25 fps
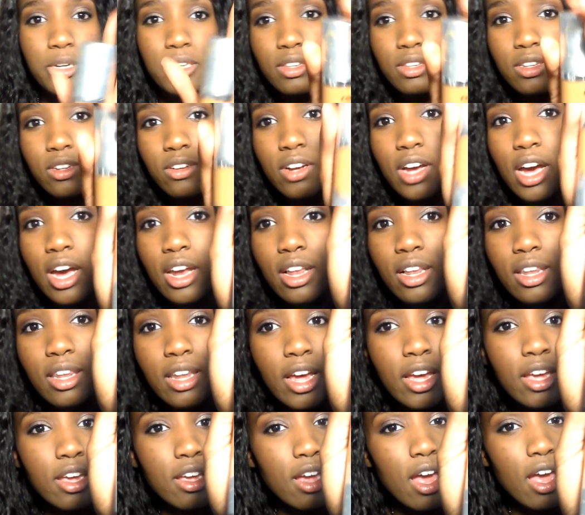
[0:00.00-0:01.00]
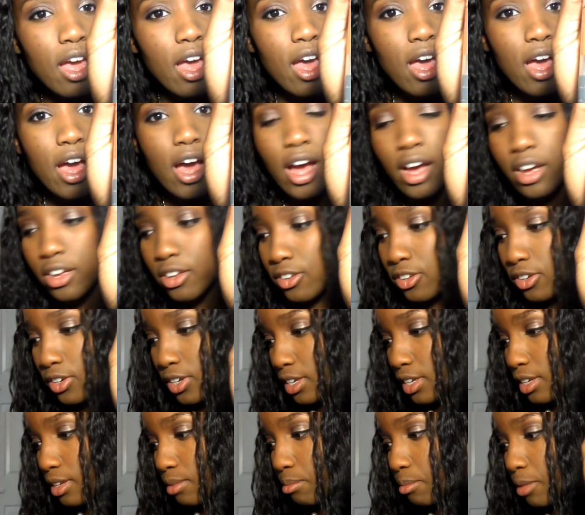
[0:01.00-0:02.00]
but it's still kind of light. I
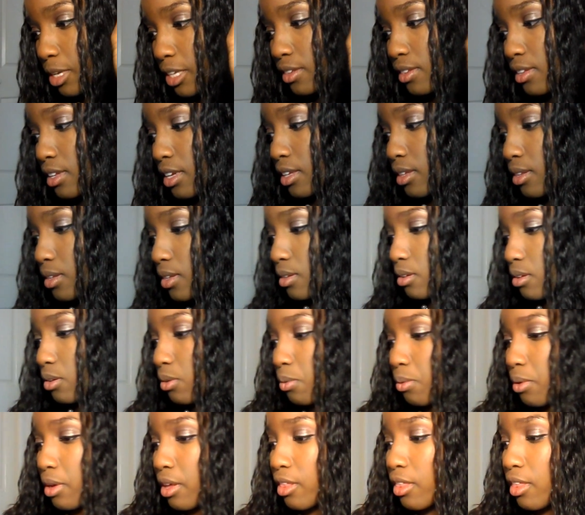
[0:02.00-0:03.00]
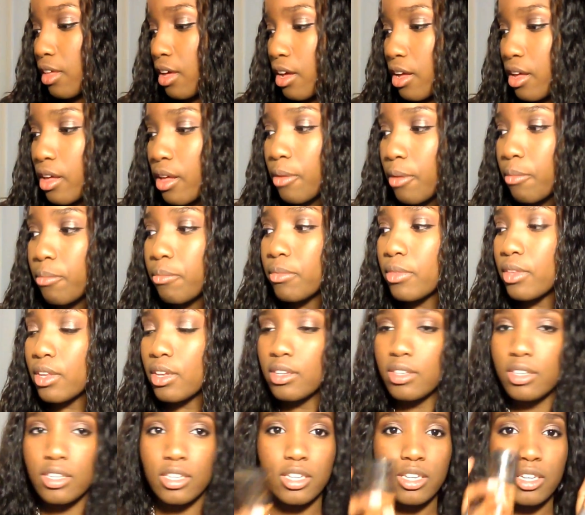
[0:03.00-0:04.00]
usually mix this with
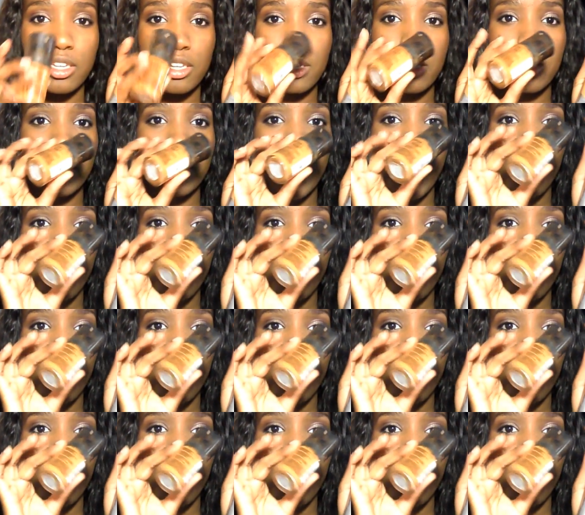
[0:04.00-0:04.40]
the